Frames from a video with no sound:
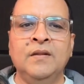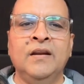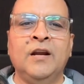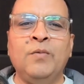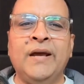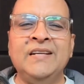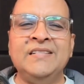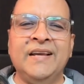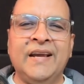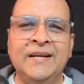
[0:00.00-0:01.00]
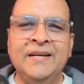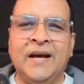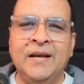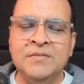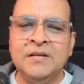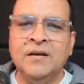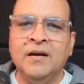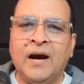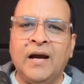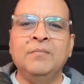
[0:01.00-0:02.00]
Now when I say n times,
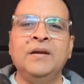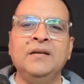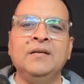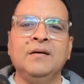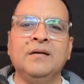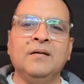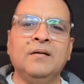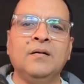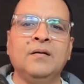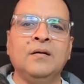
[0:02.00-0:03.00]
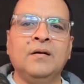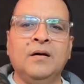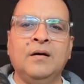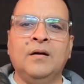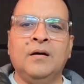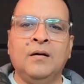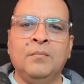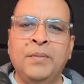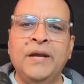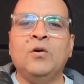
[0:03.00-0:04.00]
I mean
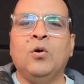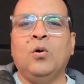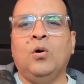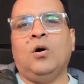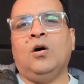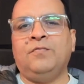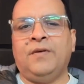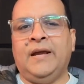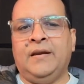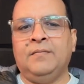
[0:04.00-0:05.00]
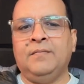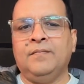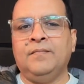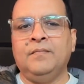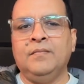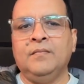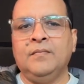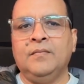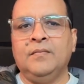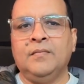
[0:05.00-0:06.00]
big O of n.
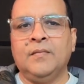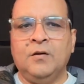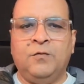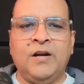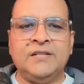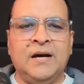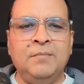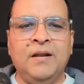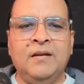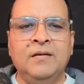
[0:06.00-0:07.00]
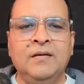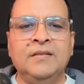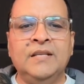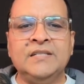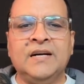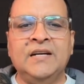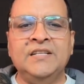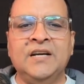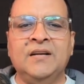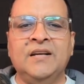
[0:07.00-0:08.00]
For example, this
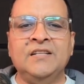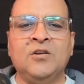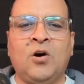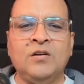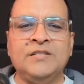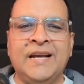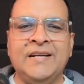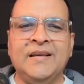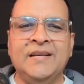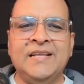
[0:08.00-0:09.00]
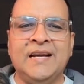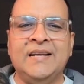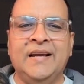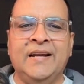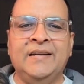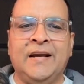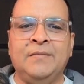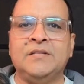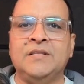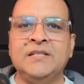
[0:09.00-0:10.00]
condition is not checked exactly n
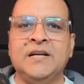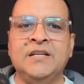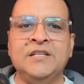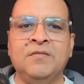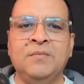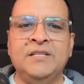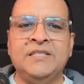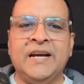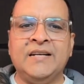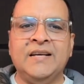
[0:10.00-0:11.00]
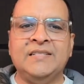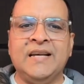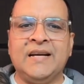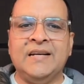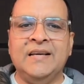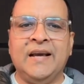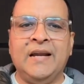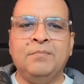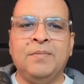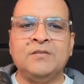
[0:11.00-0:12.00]
times. This condition will be checked exactly
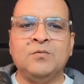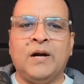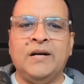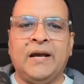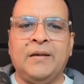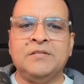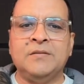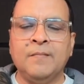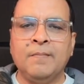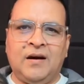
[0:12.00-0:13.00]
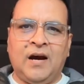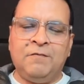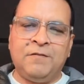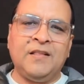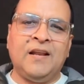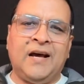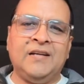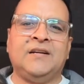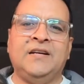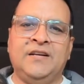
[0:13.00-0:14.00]
n plus 1 times. After the
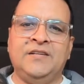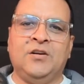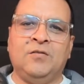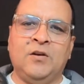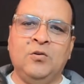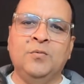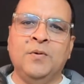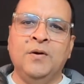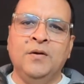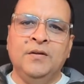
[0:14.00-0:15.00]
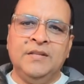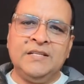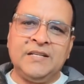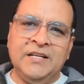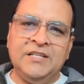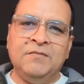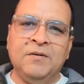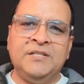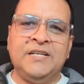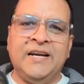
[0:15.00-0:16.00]
last iteration of the loop, this condition will
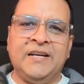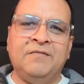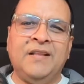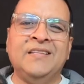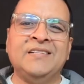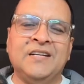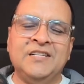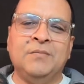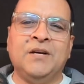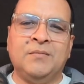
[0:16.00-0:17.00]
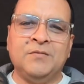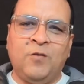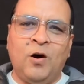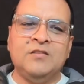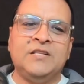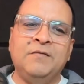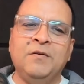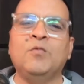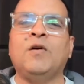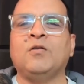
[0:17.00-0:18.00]
be checked, and when this condition becomes false, then we
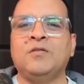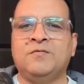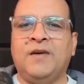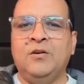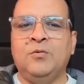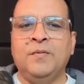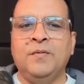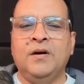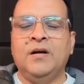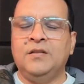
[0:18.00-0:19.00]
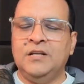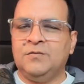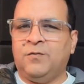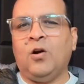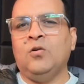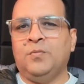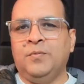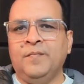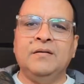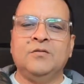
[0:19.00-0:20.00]
move out of this while loop, this for loop.
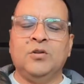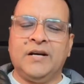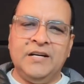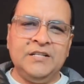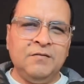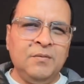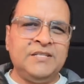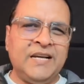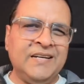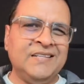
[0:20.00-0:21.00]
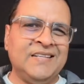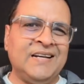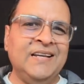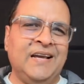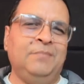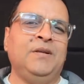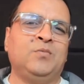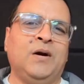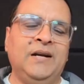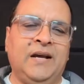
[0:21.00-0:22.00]
So the condition will be checked exactly n plus
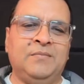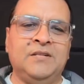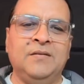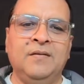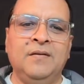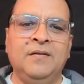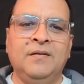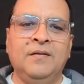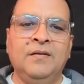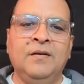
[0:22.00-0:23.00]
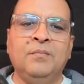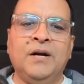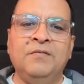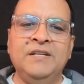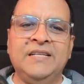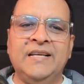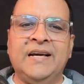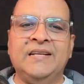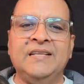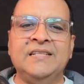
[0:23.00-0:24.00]
1 times. But we say
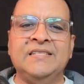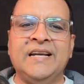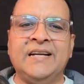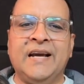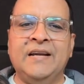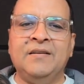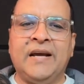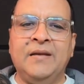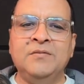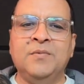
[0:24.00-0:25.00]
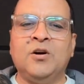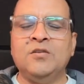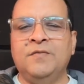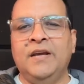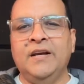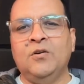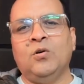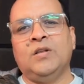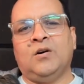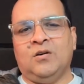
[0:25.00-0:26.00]
that this is checked n times because we
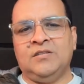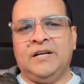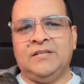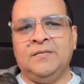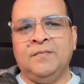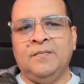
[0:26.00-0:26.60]
ignore the constants.